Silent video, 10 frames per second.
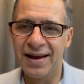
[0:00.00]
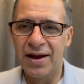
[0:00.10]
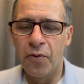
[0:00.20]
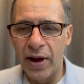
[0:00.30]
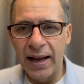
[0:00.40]

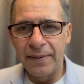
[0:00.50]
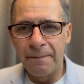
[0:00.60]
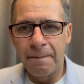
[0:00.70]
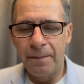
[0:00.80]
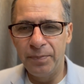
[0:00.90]
Well,
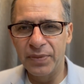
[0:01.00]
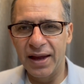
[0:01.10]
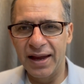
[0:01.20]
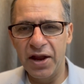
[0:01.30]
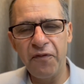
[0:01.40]

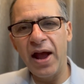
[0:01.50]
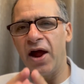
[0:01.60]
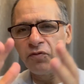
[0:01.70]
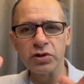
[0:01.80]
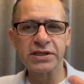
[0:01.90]
if I
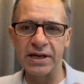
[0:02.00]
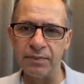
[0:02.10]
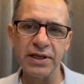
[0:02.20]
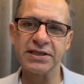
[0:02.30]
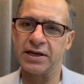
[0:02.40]
have to
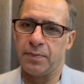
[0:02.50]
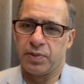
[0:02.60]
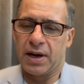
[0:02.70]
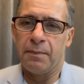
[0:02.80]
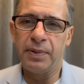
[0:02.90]
sum this
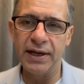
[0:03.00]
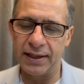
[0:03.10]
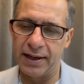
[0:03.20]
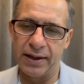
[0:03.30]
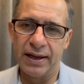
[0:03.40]
up
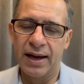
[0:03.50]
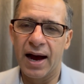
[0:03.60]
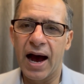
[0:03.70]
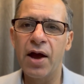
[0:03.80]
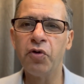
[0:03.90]
completely,
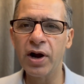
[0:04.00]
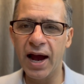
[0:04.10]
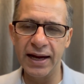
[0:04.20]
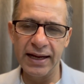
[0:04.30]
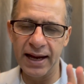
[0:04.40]
I would
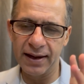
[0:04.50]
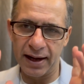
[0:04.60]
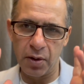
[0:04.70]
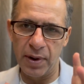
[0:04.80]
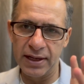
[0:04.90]
highly
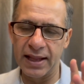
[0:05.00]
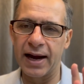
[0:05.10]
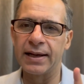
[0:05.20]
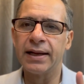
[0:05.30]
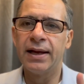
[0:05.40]
recommend
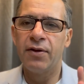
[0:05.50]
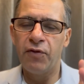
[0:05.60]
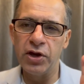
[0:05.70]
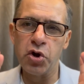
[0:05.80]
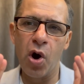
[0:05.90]
that
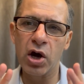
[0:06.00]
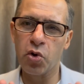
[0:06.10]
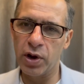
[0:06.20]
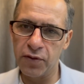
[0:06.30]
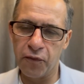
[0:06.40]
when you are
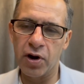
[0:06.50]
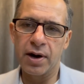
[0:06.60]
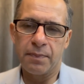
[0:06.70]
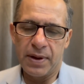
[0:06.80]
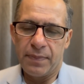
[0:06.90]
going for
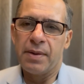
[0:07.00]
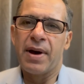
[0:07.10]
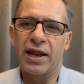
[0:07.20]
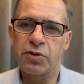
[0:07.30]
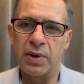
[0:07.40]
a people
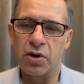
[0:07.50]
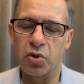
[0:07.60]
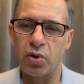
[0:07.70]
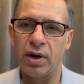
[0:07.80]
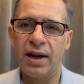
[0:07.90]
management
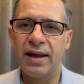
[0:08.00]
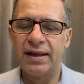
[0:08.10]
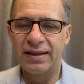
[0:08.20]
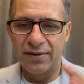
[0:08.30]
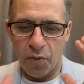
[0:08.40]
role,
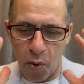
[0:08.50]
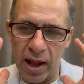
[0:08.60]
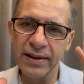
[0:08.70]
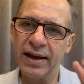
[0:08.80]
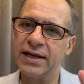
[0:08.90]

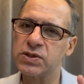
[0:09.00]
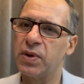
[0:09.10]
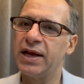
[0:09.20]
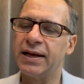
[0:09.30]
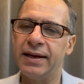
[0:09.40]
one thing is
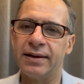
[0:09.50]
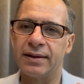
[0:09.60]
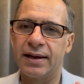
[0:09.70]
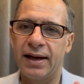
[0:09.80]
very clear.